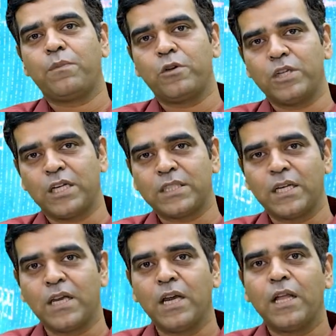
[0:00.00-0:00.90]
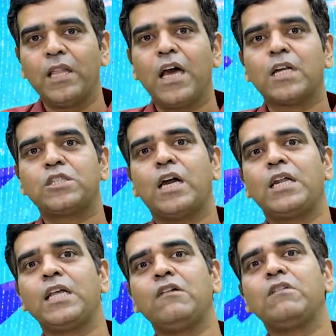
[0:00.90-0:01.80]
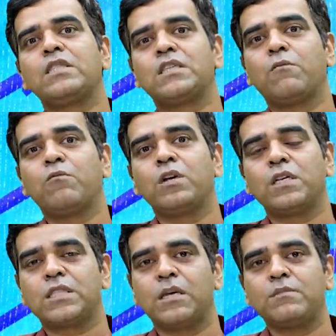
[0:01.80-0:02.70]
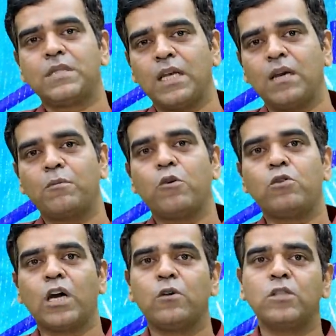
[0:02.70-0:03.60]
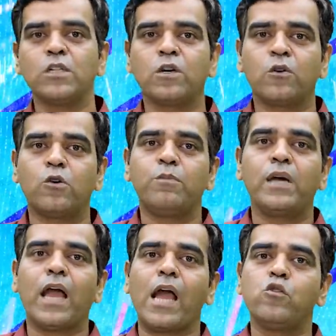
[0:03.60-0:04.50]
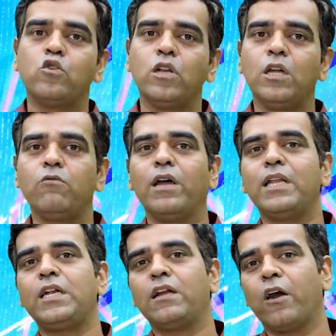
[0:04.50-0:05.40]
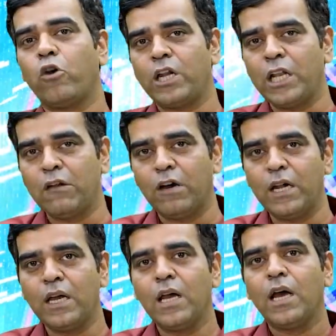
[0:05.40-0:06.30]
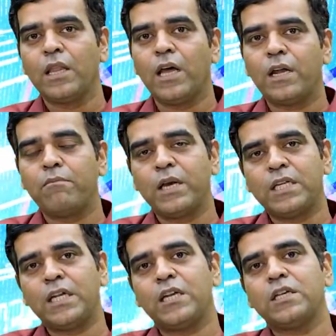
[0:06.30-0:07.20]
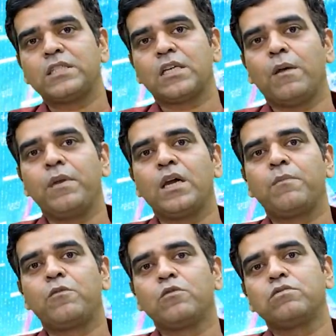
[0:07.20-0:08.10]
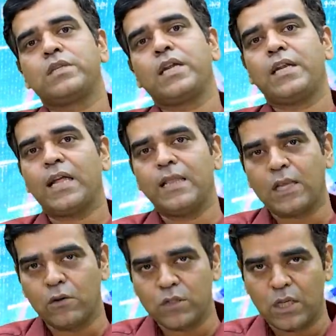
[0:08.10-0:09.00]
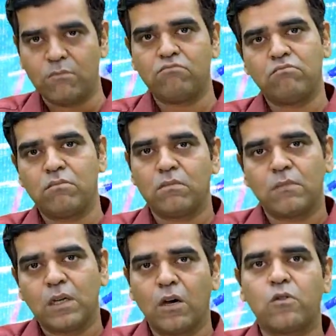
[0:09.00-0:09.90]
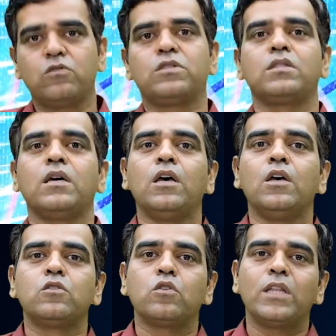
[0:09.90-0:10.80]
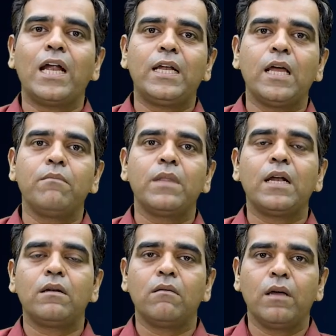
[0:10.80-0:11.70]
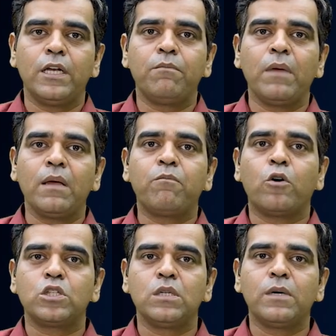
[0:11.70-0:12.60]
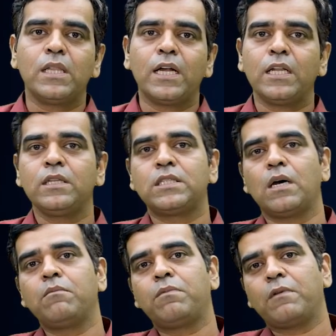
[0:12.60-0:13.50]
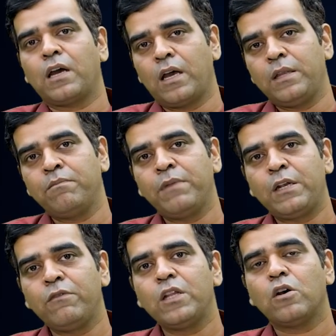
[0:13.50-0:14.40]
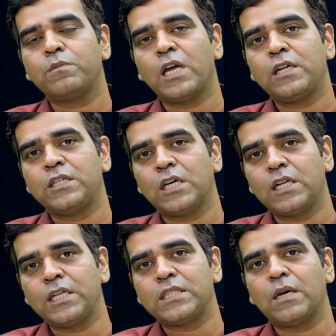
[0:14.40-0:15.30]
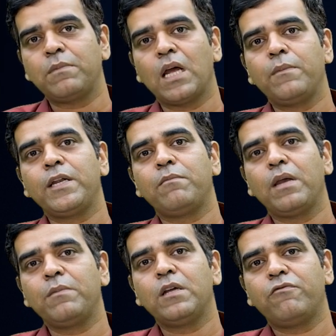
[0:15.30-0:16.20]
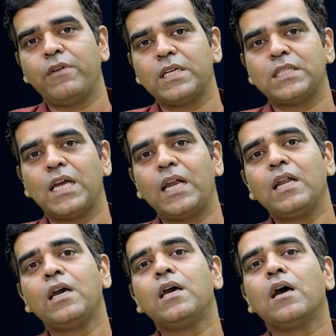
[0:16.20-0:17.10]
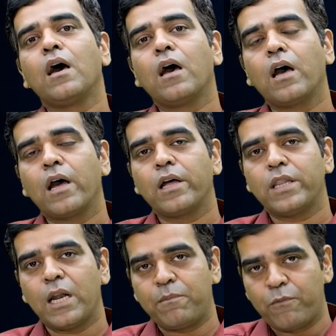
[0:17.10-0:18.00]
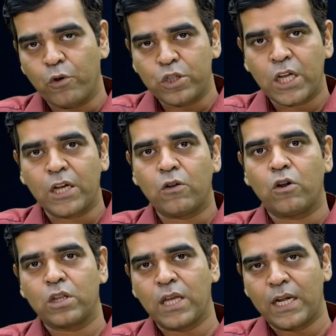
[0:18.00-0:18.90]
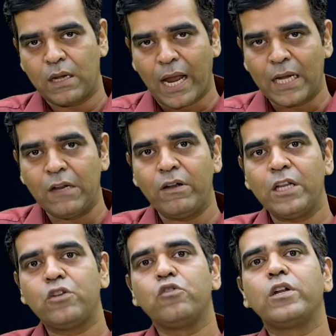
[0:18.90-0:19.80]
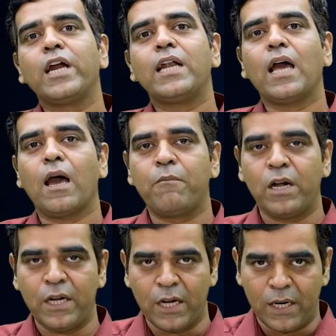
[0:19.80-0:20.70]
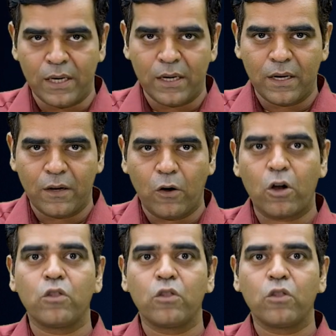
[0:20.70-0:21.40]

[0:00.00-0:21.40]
projects. They are starting with some say about 1,000 crore, but actually when it got delivered, that budget is coming up to say 10,000 crores. So that time that it may possible that in between of that journey, sometime it may be the phase that that project or that activity should get abandoned or